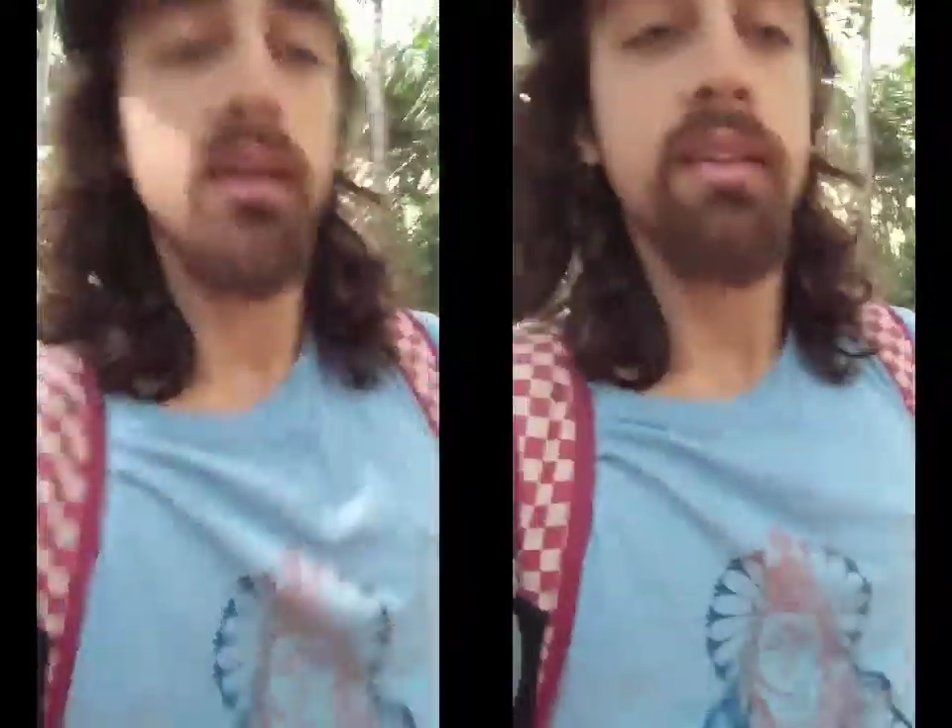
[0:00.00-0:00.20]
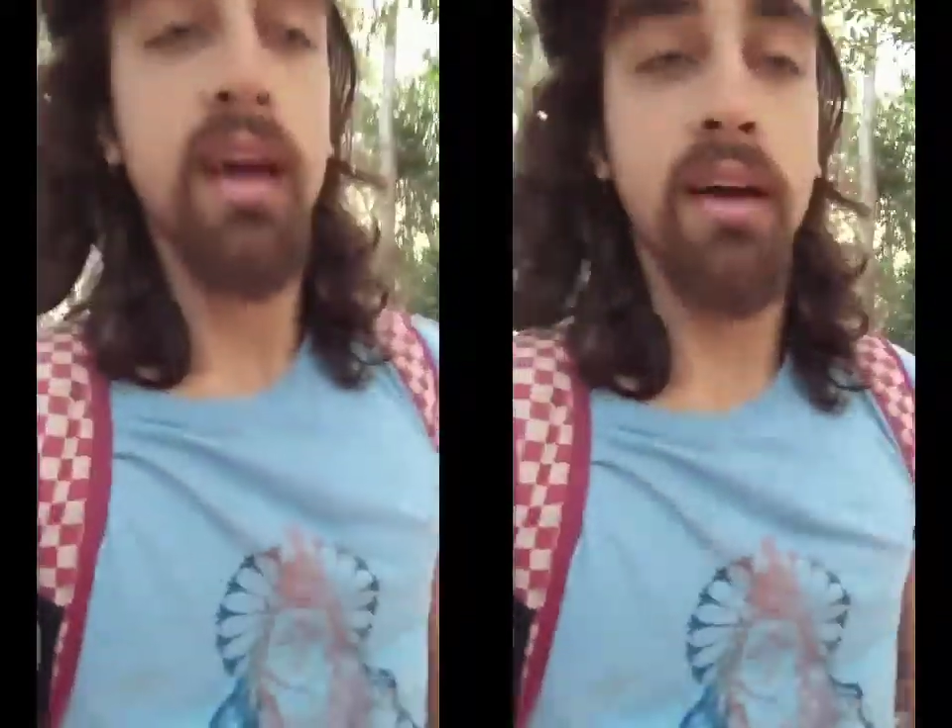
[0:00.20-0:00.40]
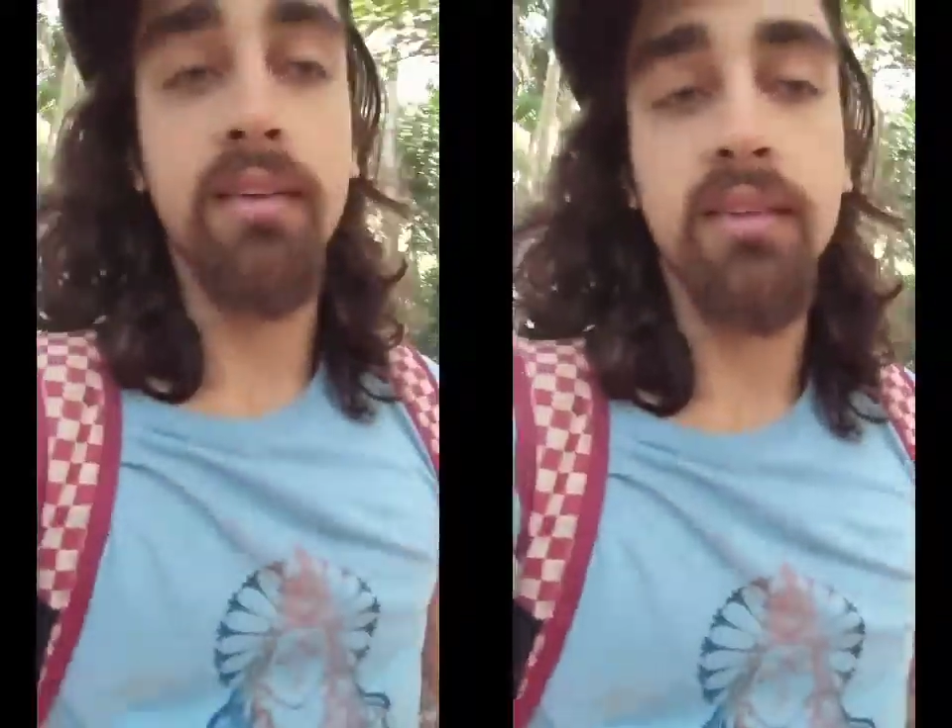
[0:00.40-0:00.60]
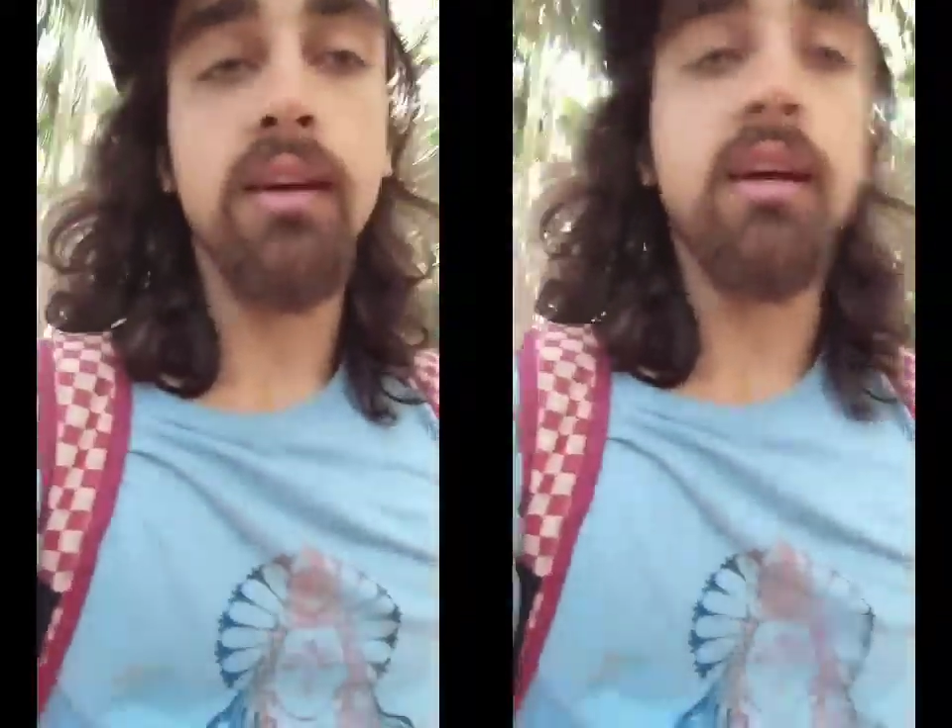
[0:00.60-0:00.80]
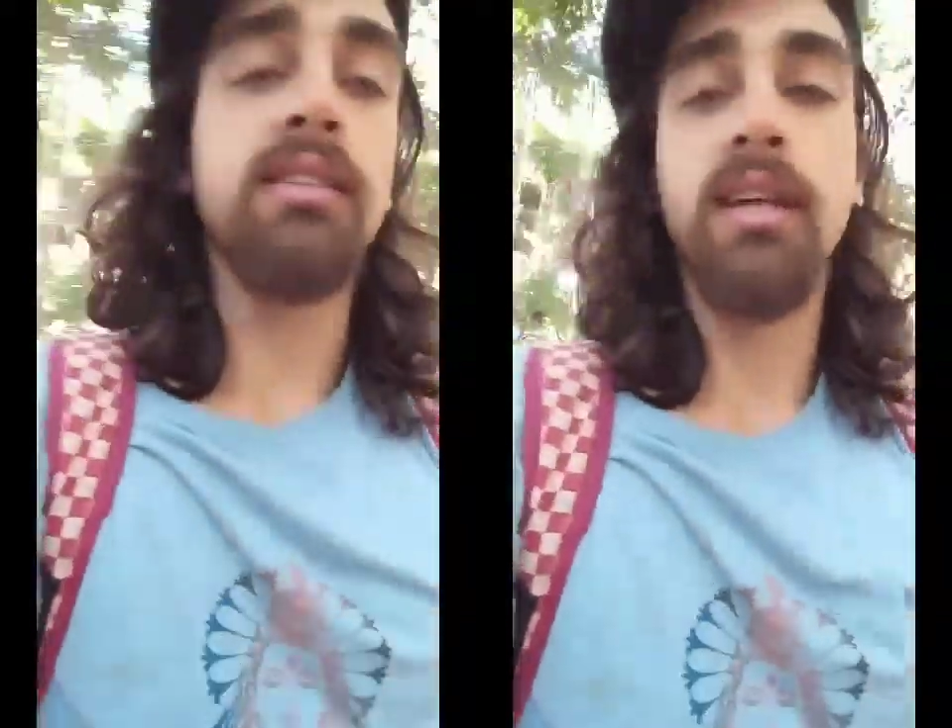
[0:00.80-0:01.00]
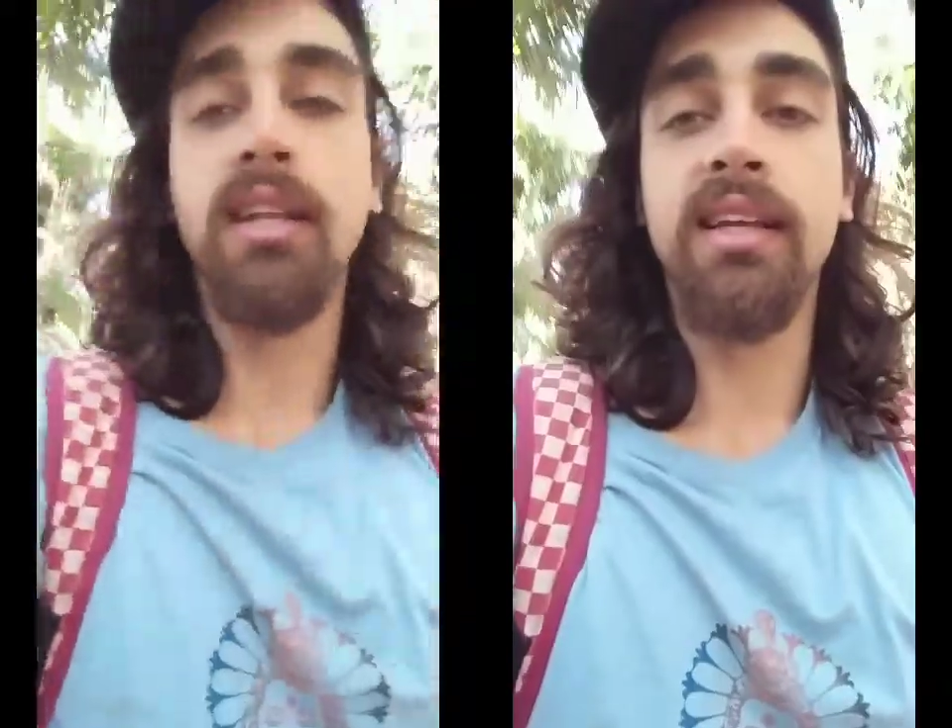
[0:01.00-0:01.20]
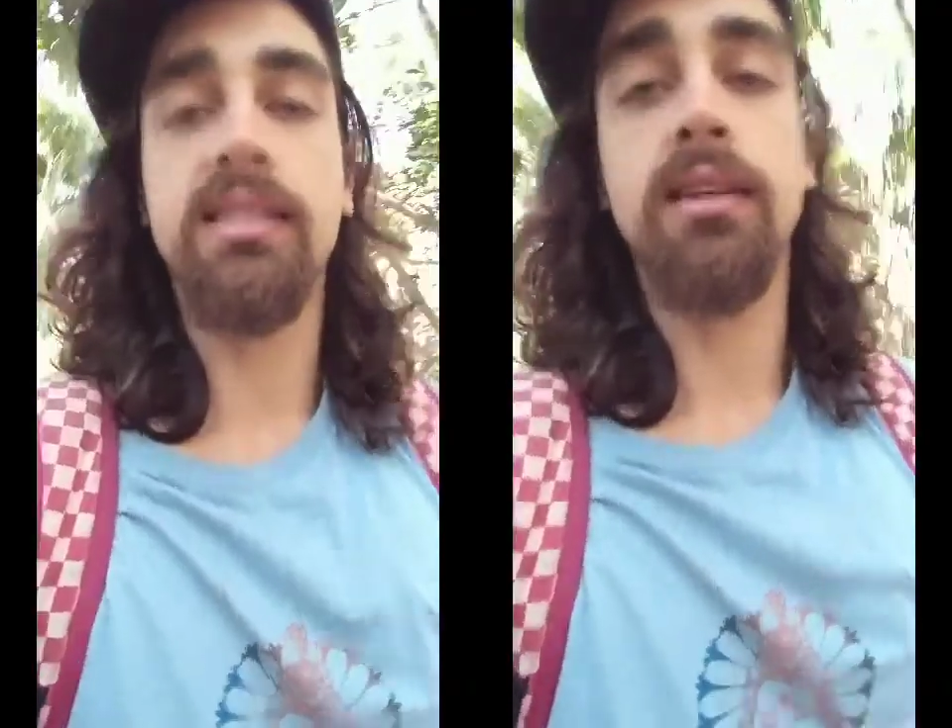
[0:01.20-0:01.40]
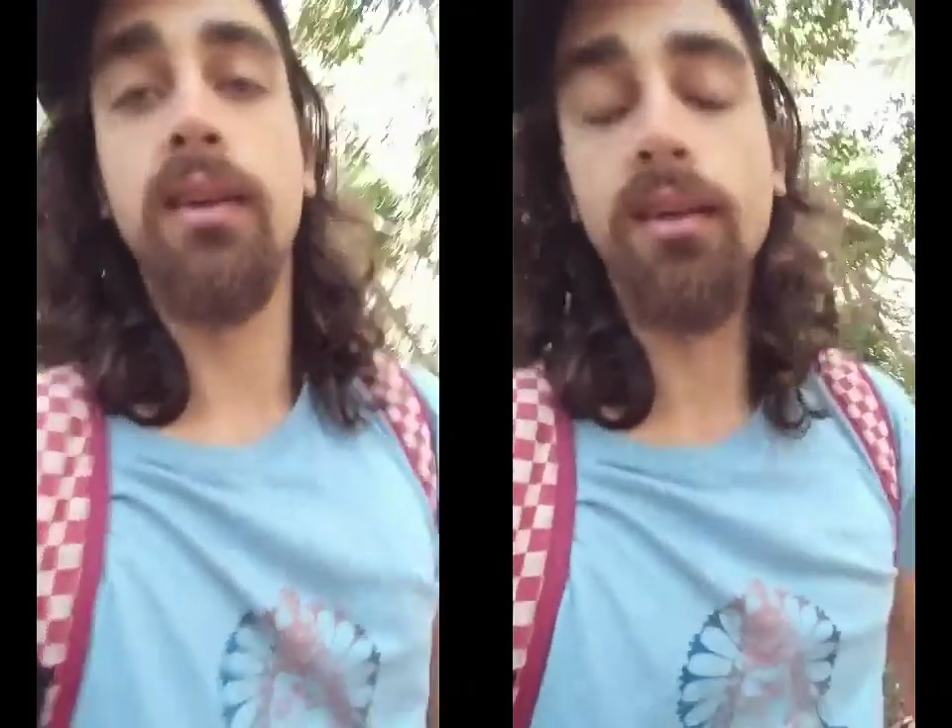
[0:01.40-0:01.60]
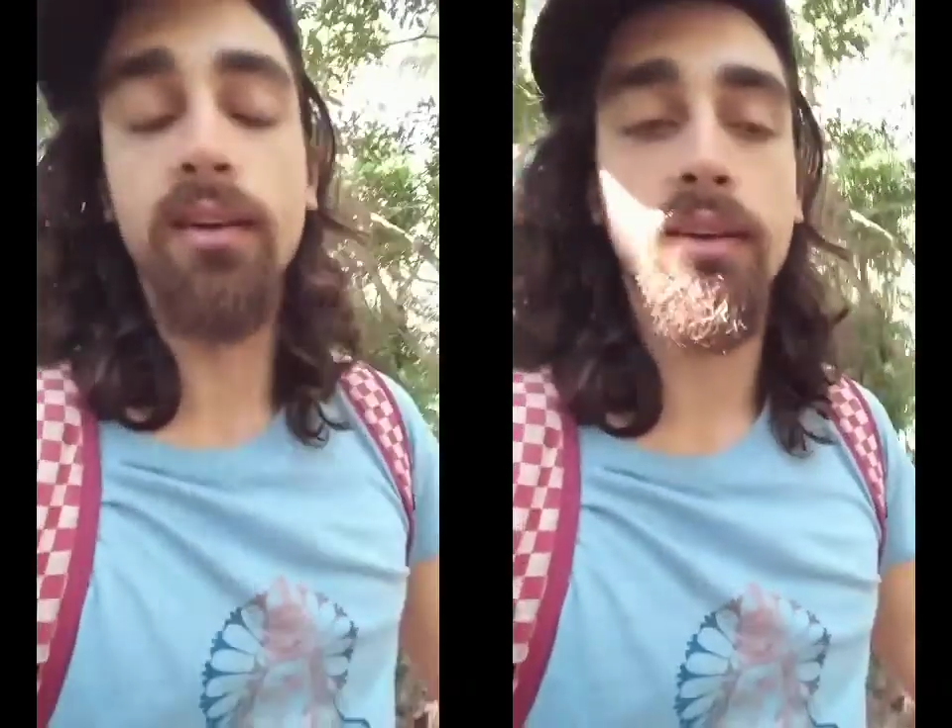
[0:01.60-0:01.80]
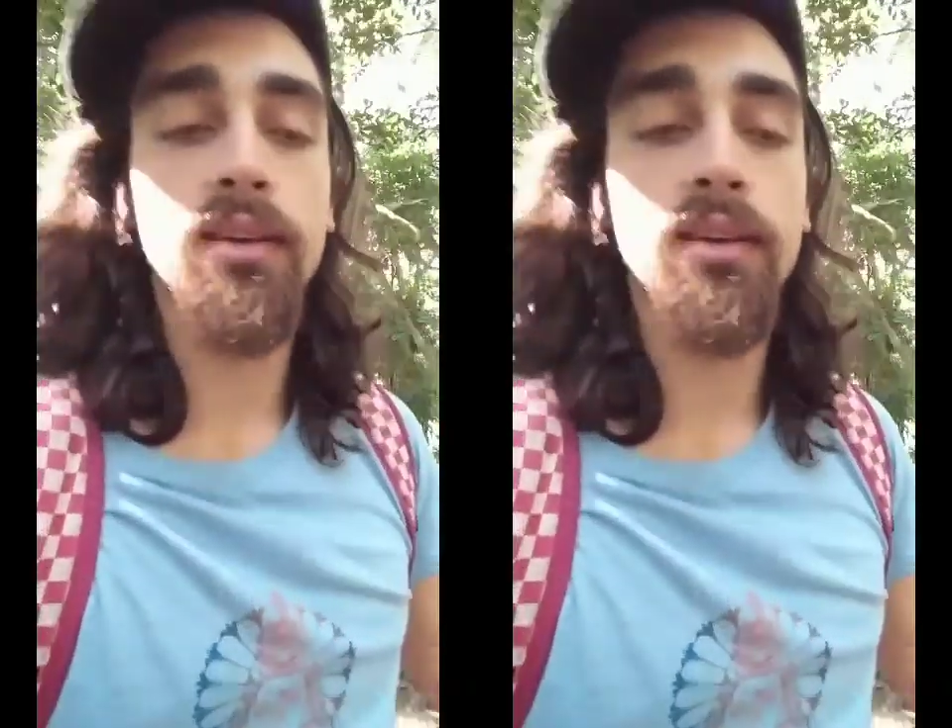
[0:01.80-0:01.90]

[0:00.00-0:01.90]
that at least uh,